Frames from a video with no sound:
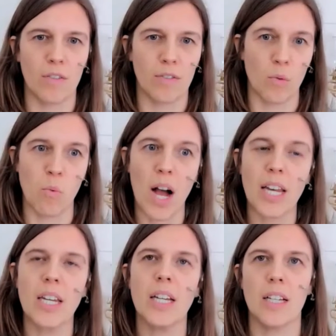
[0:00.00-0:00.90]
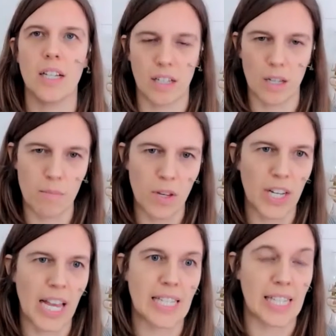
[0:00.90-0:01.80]
for one,
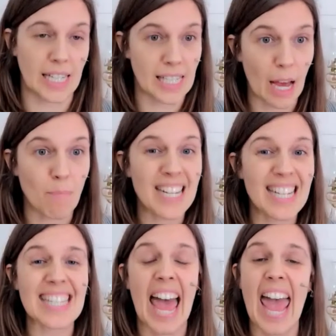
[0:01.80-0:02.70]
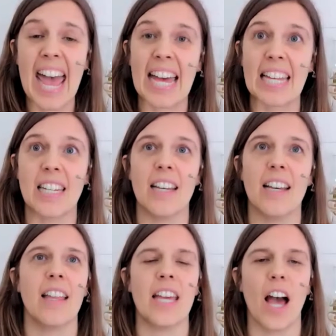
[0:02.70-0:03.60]
communicates acceptance. And
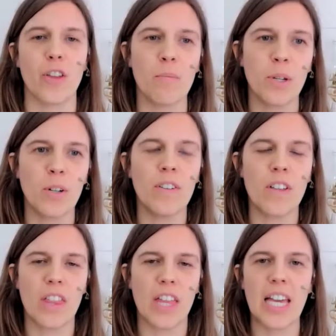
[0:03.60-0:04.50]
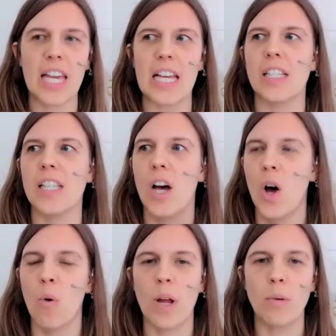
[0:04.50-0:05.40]
the other beautiful thing is
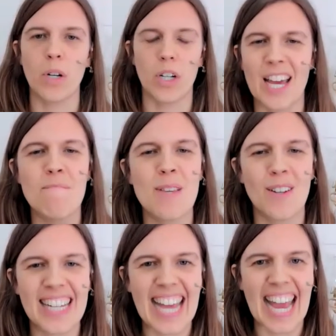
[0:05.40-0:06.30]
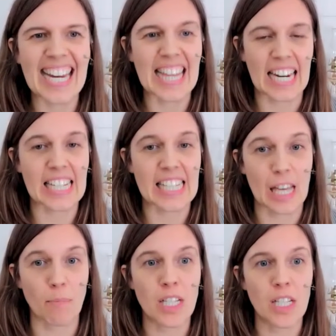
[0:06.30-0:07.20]
when we're communicating that
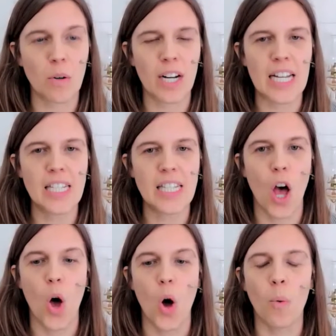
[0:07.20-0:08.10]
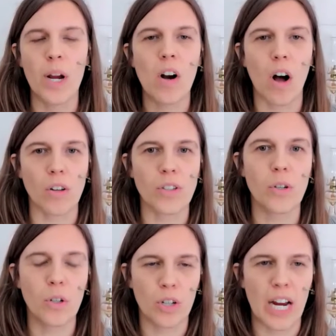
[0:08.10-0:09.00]
acceptance to our kids, we are also
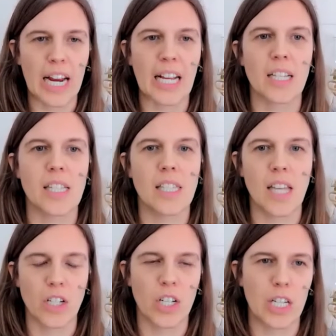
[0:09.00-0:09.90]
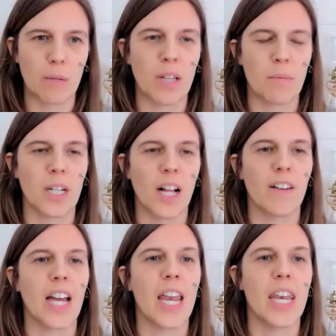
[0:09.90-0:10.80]
creating such a deep level
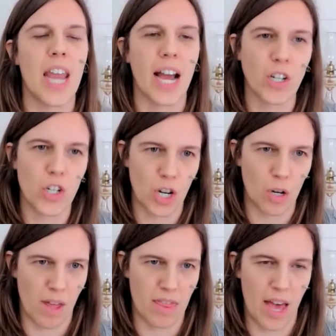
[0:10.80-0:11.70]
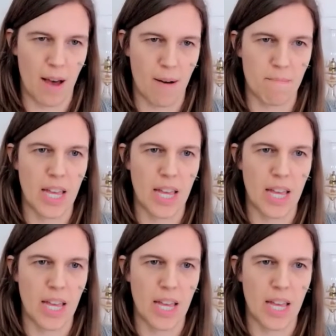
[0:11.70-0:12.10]
of connection with them.